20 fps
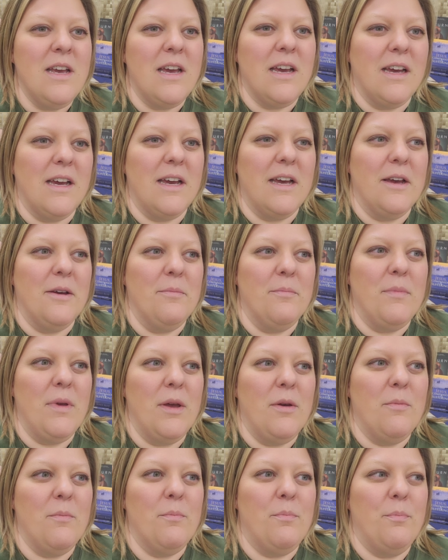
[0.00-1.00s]
Um,
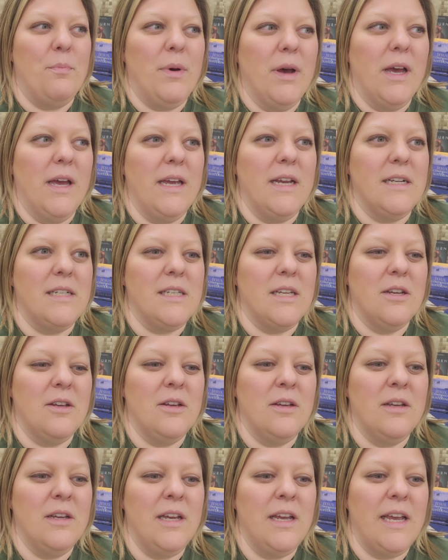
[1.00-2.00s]
but
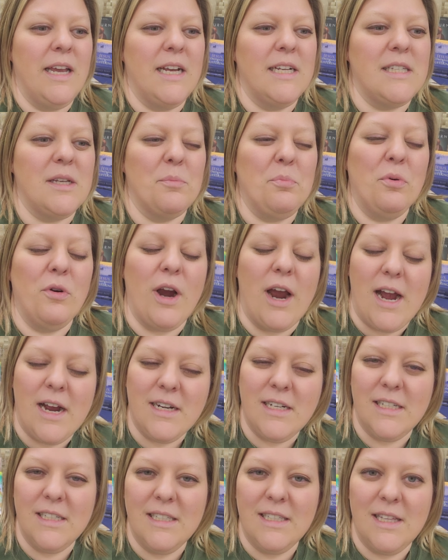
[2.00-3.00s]
it's a
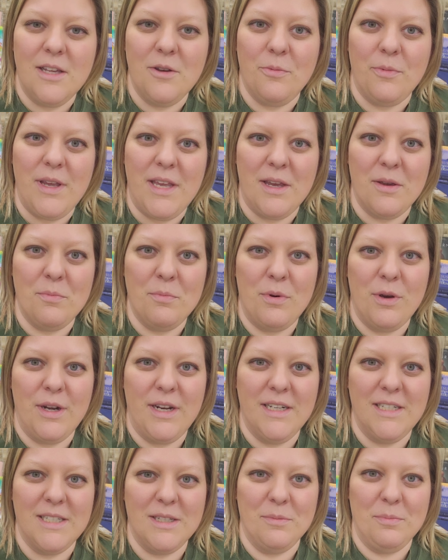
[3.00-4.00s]
practice that we can put
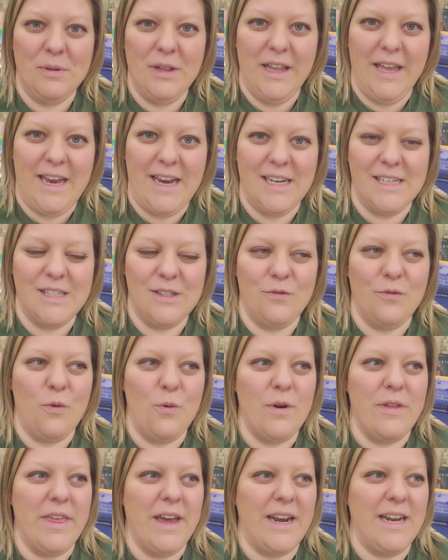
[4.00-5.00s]
into place
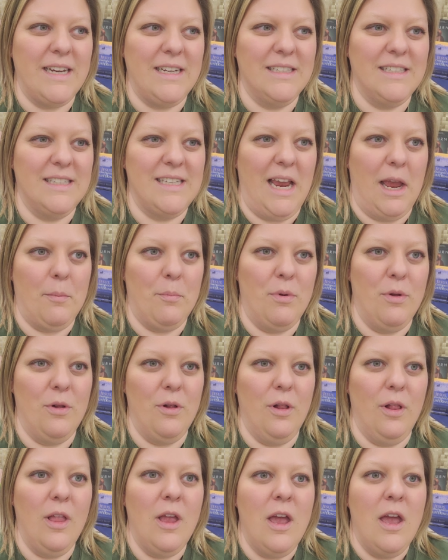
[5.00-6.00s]
for that
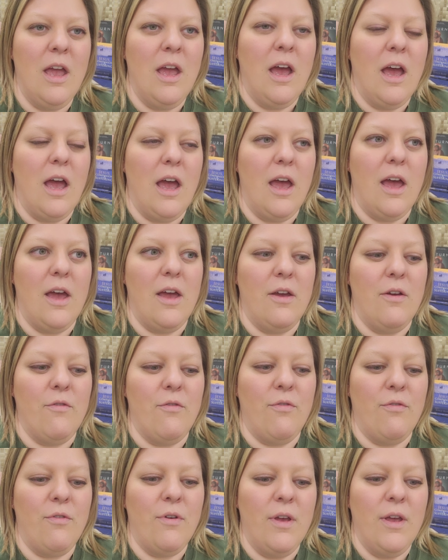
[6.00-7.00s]
example
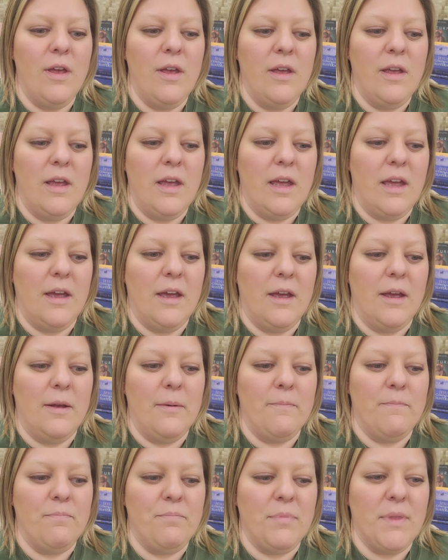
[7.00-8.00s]
of
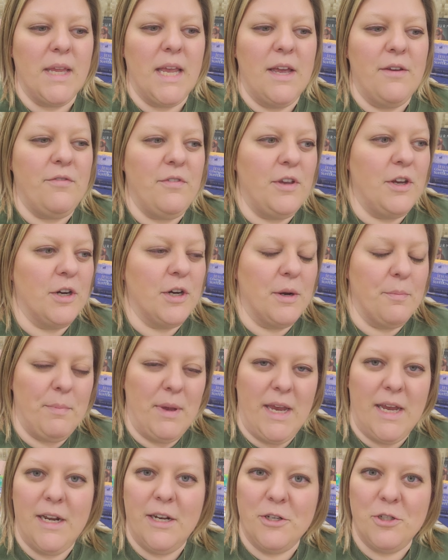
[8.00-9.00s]
um, if you're a
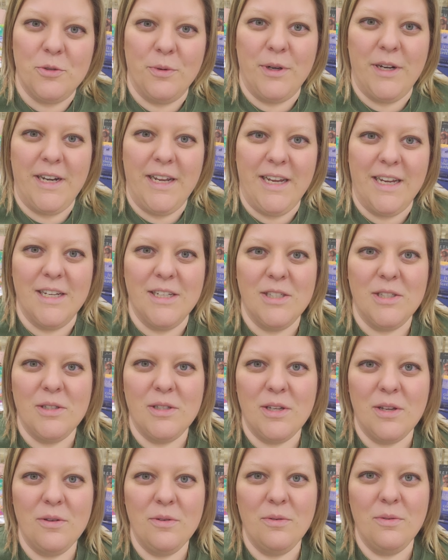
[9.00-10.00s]
man and joining
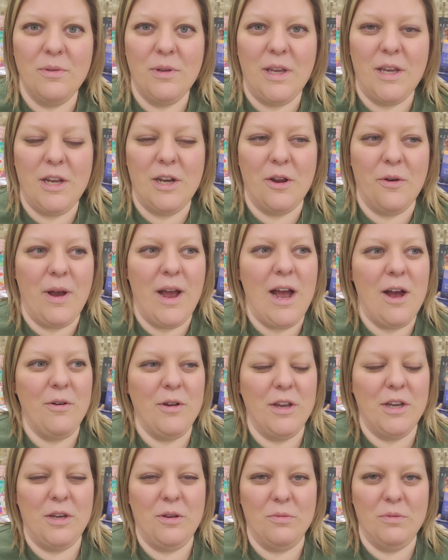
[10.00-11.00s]
us you know, how
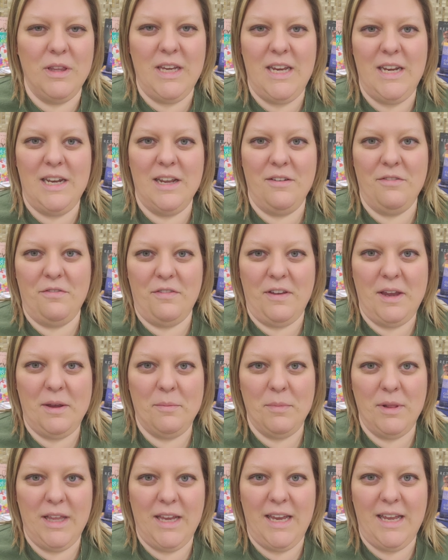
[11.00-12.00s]
can you lead a
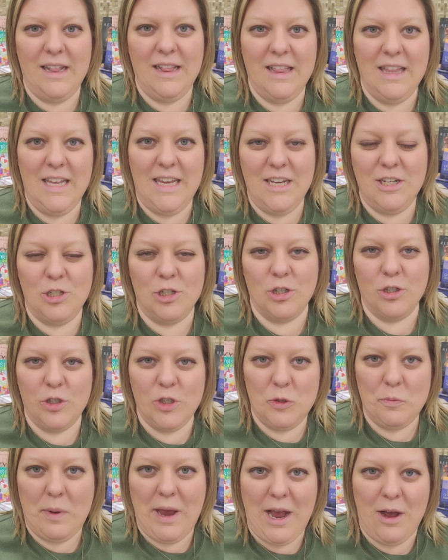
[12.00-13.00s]
family, lead your
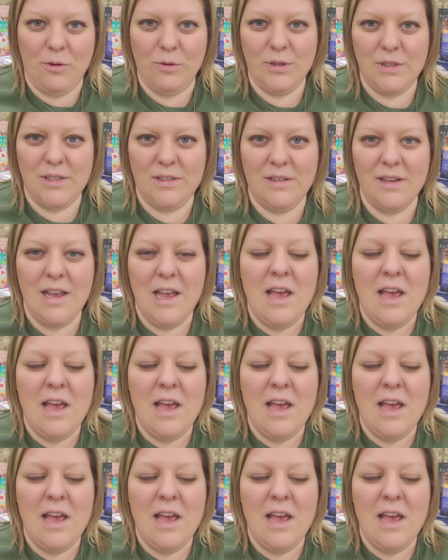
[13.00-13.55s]
spouse,